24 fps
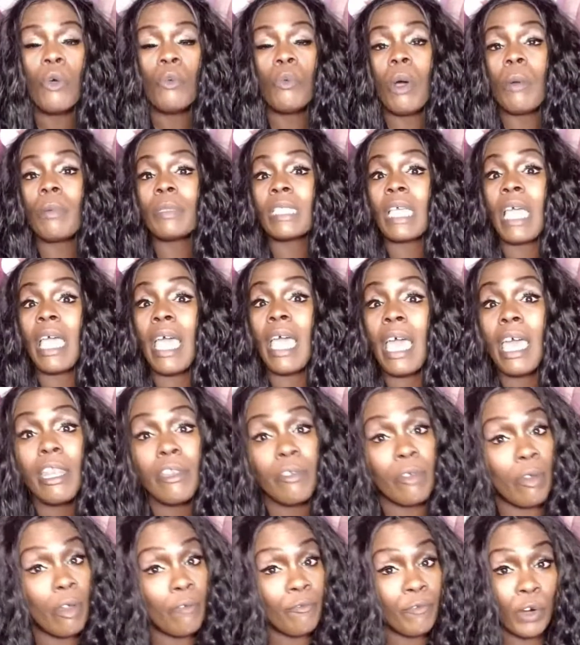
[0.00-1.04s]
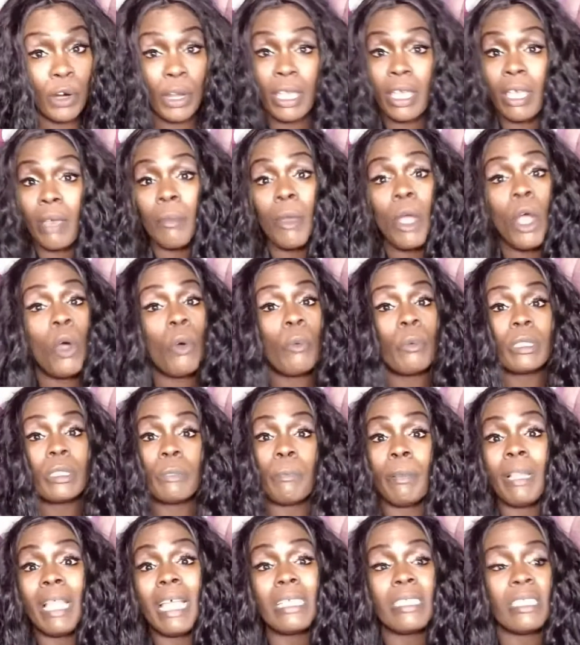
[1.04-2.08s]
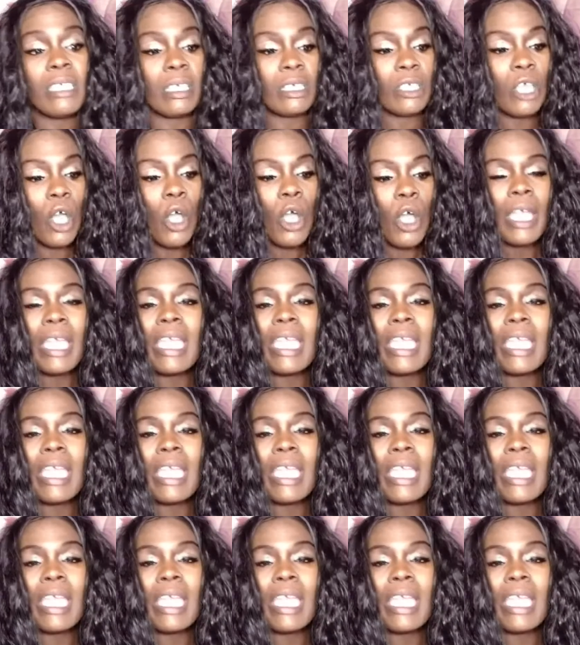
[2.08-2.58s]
What was ahead for him was blessings.